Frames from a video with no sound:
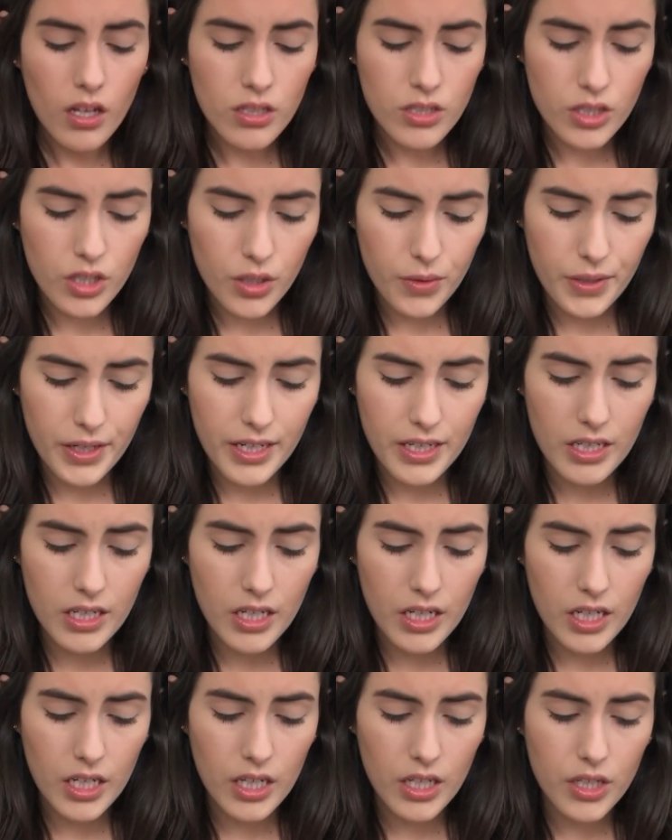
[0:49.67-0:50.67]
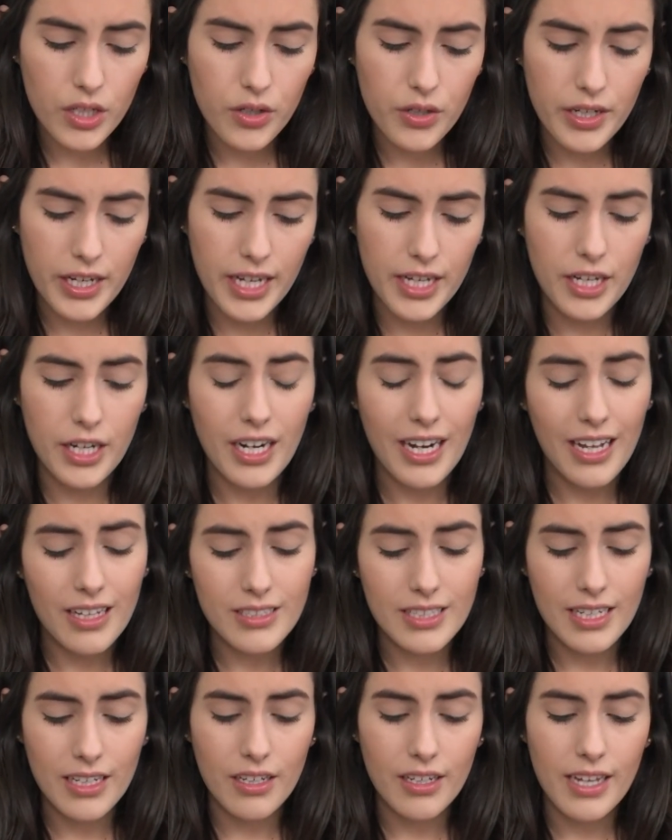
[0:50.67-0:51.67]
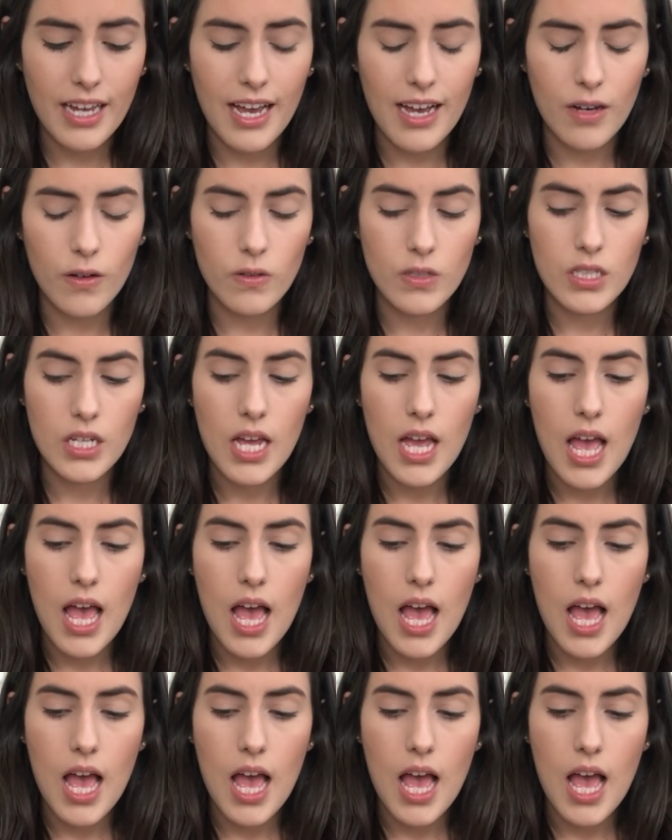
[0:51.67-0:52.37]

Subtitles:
So you're going to create your LTAC account.